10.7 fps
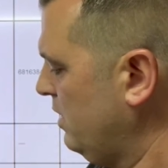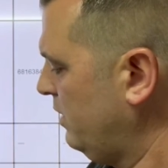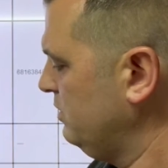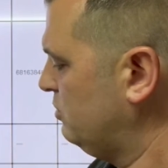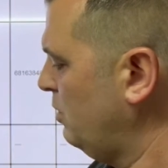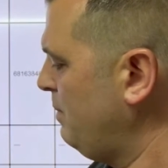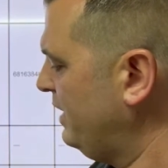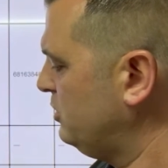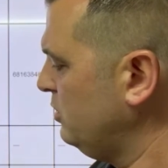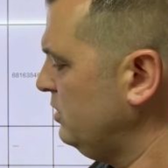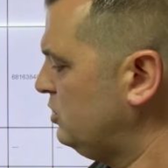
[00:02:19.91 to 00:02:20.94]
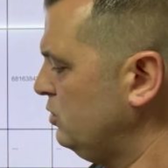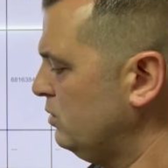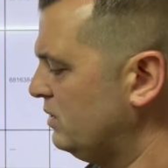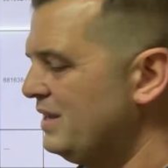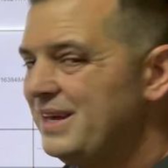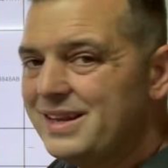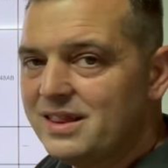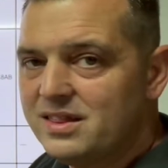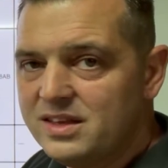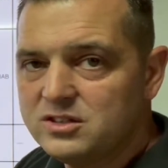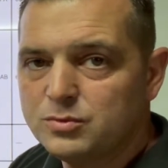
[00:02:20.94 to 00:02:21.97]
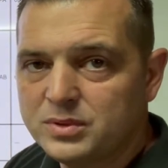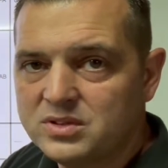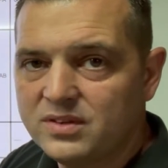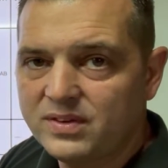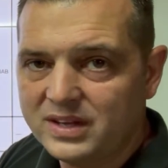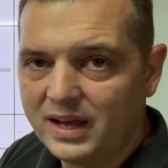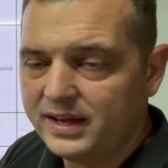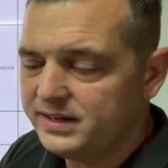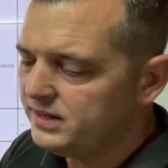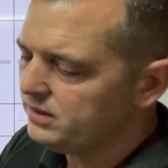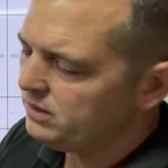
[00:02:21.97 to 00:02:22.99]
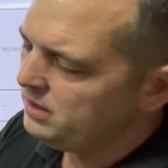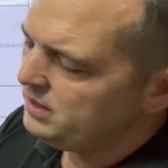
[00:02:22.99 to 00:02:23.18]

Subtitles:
All right, so make sure that you get this specific kind here.